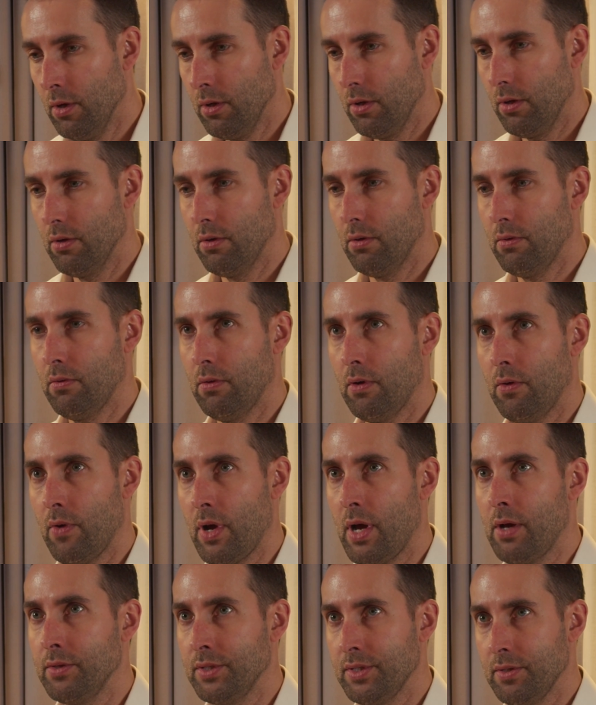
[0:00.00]
go
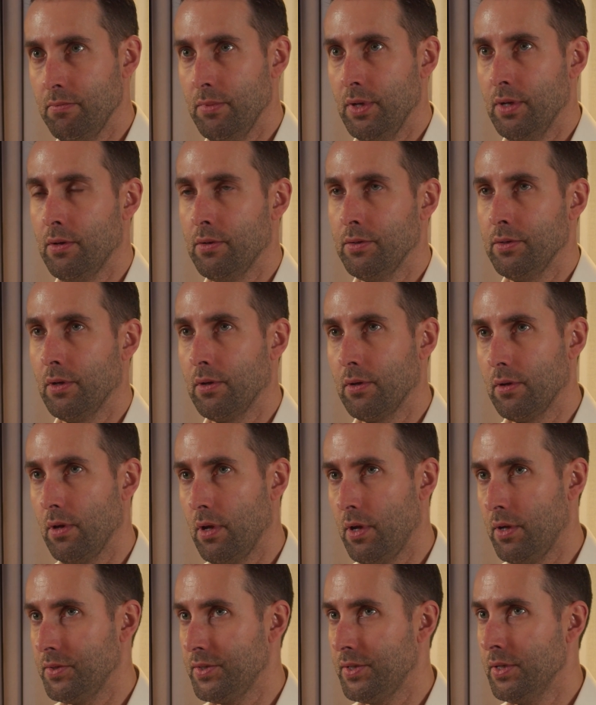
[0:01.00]
around and beyond the
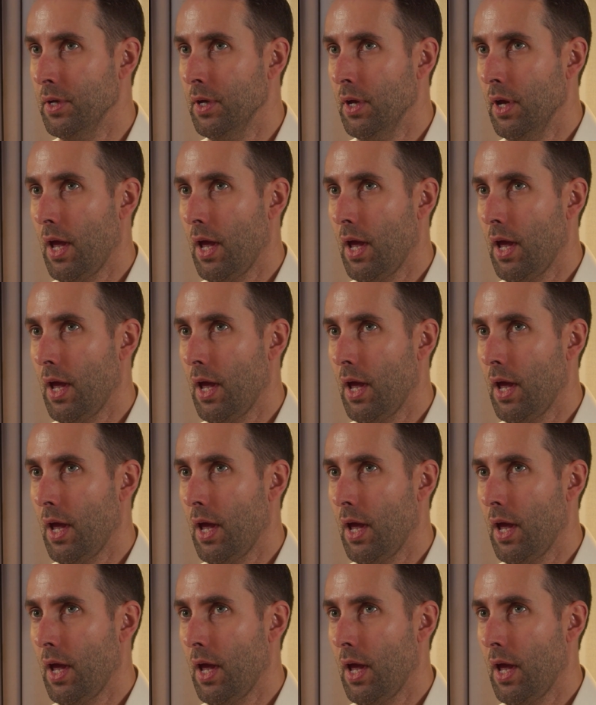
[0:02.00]
clot,